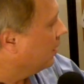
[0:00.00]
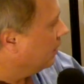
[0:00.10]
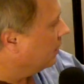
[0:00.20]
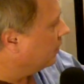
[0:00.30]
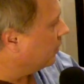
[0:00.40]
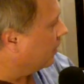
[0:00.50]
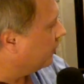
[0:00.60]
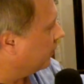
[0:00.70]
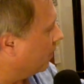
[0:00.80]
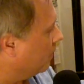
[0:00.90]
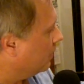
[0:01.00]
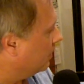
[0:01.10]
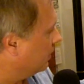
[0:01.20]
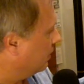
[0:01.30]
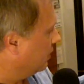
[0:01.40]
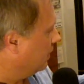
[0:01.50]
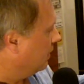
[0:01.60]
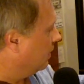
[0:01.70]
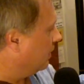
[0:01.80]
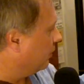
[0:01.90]
is also
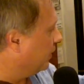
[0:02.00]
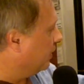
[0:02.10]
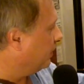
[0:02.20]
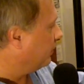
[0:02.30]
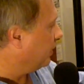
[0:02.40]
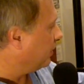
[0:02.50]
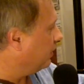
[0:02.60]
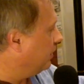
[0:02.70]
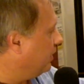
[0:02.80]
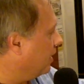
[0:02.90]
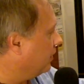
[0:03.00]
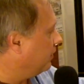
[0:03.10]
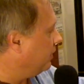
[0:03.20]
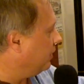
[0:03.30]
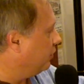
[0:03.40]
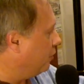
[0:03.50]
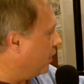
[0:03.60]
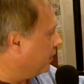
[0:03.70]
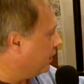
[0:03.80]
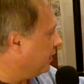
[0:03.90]
a realistic TRC
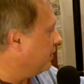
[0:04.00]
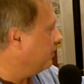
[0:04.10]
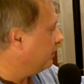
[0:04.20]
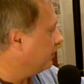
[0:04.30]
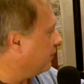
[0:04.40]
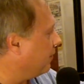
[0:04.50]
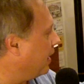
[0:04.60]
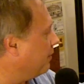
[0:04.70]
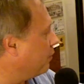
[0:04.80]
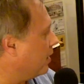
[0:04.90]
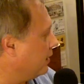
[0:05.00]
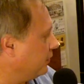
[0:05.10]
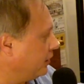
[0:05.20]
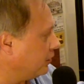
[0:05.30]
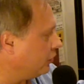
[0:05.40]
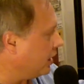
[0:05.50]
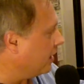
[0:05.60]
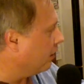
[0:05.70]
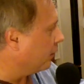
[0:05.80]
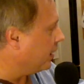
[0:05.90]
200. This is a 5-watt
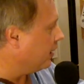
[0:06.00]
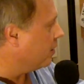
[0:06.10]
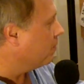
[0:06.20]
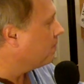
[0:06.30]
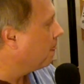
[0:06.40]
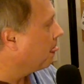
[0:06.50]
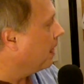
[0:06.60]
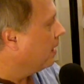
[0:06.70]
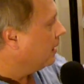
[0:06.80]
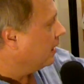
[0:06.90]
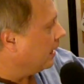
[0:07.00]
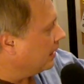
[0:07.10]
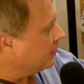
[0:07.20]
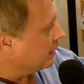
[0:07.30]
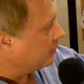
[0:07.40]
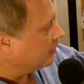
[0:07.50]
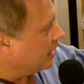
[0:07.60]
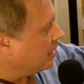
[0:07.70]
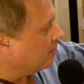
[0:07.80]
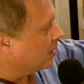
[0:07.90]
6-channel radio. It had that
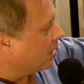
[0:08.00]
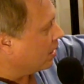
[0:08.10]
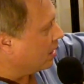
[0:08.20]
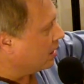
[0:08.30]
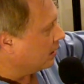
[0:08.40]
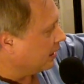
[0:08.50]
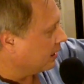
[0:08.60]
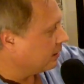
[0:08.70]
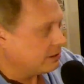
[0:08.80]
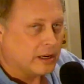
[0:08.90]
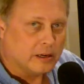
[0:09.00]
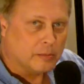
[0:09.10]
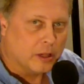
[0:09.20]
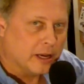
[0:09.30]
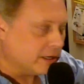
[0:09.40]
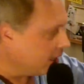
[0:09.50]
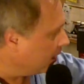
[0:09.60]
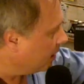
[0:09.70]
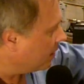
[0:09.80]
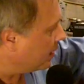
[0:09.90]
same long extendable
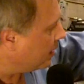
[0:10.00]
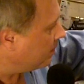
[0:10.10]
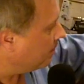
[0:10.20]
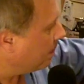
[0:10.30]
antenna on it,